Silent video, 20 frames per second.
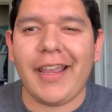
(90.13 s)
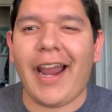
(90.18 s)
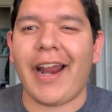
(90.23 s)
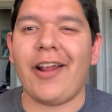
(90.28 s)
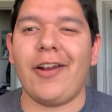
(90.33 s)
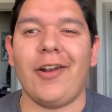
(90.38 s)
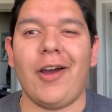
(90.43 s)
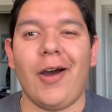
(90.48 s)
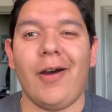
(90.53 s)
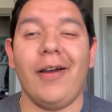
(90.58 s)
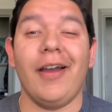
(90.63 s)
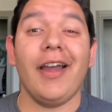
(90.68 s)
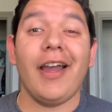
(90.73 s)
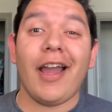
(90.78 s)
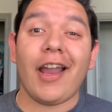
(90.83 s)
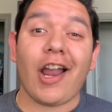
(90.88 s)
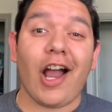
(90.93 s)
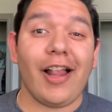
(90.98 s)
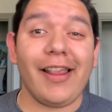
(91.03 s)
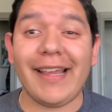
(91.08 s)
I don't know,
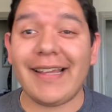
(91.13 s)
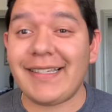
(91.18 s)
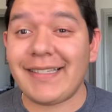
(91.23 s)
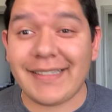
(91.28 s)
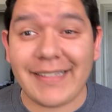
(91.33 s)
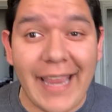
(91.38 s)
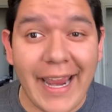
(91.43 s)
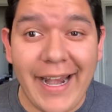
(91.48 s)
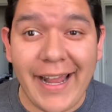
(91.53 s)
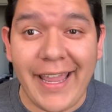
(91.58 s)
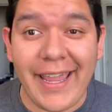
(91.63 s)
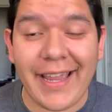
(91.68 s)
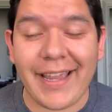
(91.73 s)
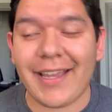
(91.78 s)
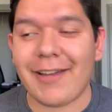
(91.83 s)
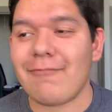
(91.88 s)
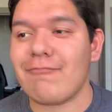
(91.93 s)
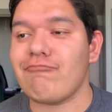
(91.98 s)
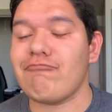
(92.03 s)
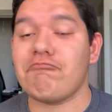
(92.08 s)
color
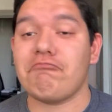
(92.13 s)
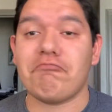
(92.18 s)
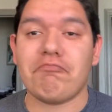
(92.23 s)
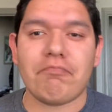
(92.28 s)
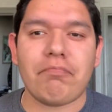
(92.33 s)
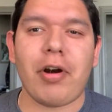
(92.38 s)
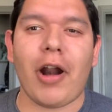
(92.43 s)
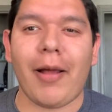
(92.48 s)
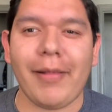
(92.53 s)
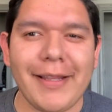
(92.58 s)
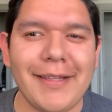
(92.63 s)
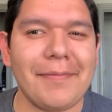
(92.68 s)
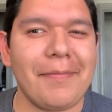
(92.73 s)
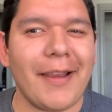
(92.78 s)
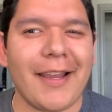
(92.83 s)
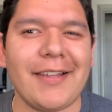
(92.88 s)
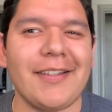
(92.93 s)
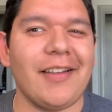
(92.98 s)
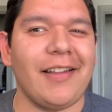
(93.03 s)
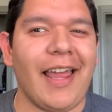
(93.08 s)
aesthetic. Probably it's
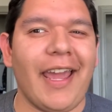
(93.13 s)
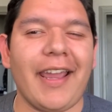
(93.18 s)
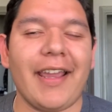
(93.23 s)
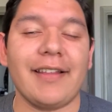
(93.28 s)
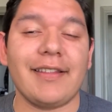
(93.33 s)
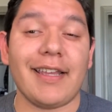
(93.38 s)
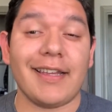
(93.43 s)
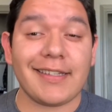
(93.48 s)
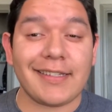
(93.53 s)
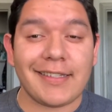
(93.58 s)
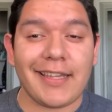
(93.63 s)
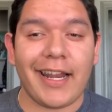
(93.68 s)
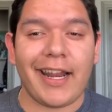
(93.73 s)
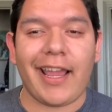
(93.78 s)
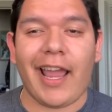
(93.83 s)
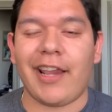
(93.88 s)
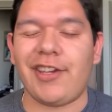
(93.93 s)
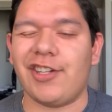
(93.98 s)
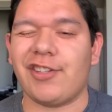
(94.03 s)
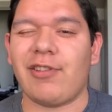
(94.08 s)
because of like the
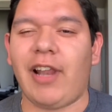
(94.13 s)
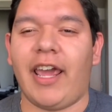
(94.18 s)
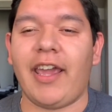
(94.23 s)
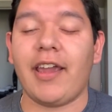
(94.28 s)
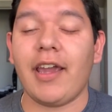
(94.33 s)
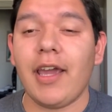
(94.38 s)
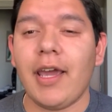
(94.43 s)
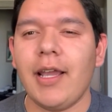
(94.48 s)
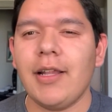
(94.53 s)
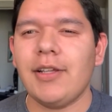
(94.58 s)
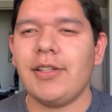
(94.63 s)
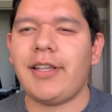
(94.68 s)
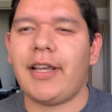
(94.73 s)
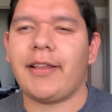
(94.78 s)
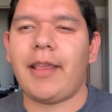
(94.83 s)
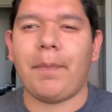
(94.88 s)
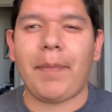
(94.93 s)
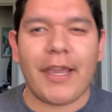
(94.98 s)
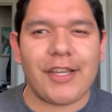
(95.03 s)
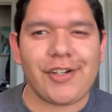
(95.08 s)
aesthetic. I just like to
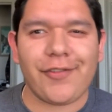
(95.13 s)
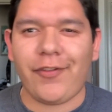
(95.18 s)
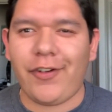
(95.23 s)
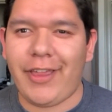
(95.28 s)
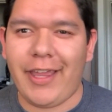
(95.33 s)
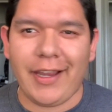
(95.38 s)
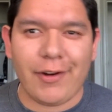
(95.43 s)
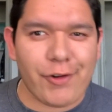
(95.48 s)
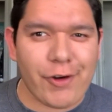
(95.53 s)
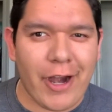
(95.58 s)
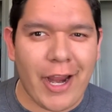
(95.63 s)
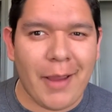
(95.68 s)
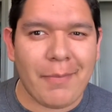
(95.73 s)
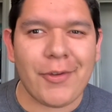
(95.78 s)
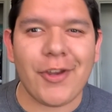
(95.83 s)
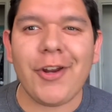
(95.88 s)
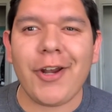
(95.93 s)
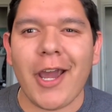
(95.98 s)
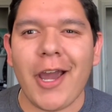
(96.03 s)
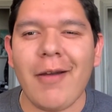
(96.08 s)
take the picture for the gram,
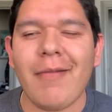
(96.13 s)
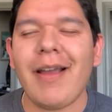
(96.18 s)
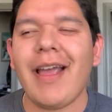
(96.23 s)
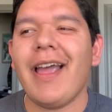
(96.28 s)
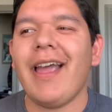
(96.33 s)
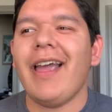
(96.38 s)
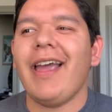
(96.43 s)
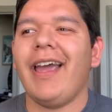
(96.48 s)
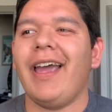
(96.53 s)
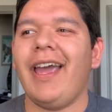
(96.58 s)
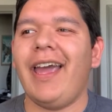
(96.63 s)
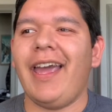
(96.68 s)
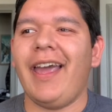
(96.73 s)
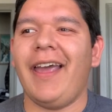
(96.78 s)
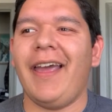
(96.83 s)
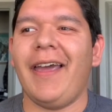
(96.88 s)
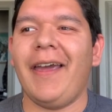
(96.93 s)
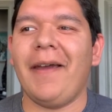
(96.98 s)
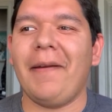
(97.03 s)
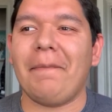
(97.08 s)
you know.
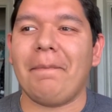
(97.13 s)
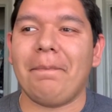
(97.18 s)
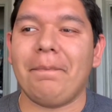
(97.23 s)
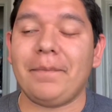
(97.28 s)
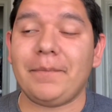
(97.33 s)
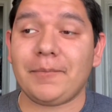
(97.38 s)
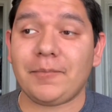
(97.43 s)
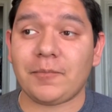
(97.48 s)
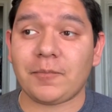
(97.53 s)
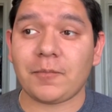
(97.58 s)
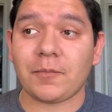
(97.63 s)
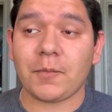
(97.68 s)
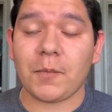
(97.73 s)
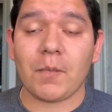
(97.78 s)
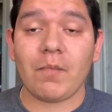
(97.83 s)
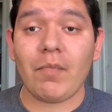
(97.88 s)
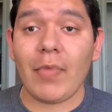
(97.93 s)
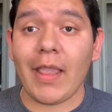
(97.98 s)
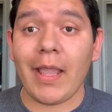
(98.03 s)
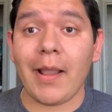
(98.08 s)
Uh,
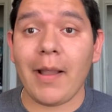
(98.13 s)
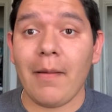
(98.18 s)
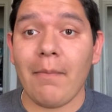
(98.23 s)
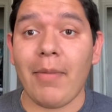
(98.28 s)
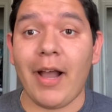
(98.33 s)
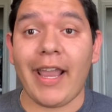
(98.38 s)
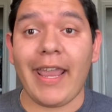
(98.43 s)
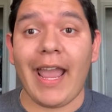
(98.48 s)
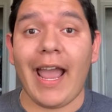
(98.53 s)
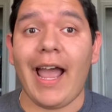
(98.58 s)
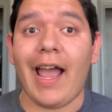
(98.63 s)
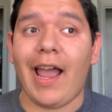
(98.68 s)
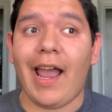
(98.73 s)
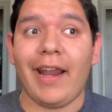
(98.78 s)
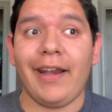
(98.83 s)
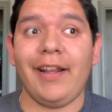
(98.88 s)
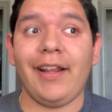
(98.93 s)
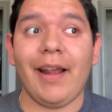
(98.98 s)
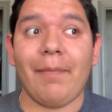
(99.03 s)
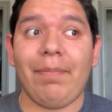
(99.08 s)
but yeah,
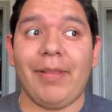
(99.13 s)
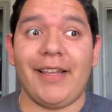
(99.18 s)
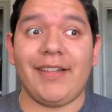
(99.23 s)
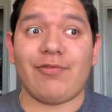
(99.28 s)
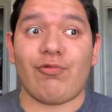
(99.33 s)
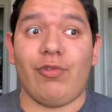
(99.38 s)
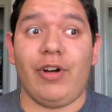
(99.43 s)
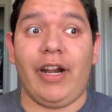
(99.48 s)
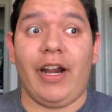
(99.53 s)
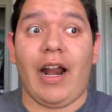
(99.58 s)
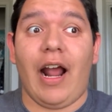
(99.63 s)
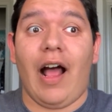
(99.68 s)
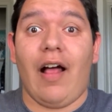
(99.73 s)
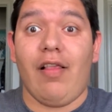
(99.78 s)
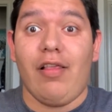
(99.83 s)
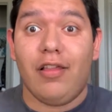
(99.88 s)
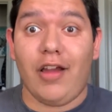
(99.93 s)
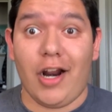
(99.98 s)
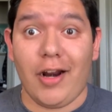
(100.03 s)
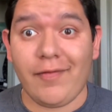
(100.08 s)
I need a place with a
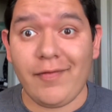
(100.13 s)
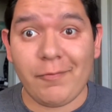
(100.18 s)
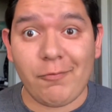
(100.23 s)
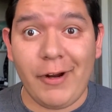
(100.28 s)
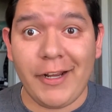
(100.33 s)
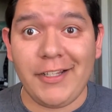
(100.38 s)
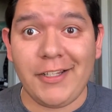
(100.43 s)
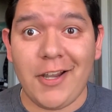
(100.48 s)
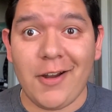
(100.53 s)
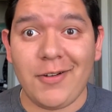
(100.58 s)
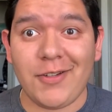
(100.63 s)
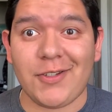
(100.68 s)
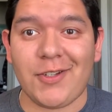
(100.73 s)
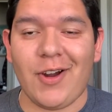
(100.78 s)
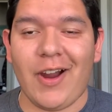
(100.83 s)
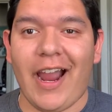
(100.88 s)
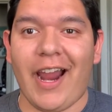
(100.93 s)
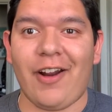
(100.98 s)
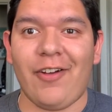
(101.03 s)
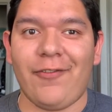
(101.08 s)
lot of windows
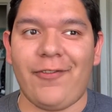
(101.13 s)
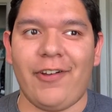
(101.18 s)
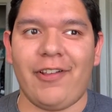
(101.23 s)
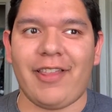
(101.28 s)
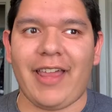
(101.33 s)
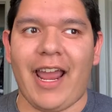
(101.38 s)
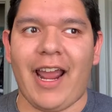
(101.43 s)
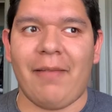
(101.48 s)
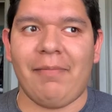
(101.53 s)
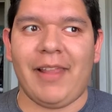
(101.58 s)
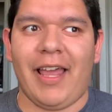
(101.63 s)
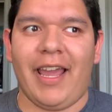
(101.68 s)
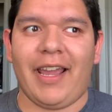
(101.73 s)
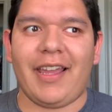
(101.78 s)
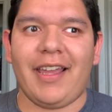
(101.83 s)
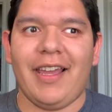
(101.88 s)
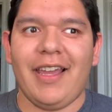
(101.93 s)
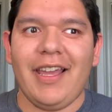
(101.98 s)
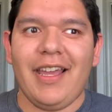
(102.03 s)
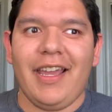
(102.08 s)
so I don't feel that I'm
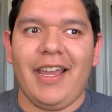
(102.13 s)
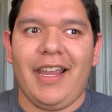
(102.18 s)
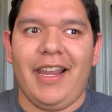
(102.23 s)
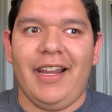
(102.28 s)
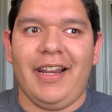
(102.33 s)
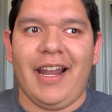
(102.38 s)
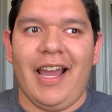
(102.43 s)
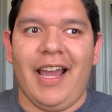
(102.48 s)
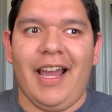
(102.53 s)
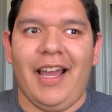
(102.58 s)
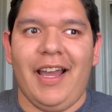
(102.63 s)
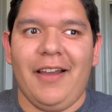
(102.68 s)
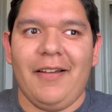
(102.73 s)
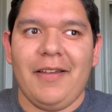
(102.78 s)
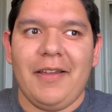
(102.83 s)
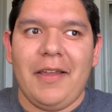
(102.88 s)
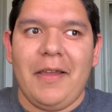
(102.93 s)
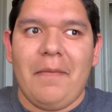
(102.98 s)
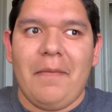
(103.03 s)
like in a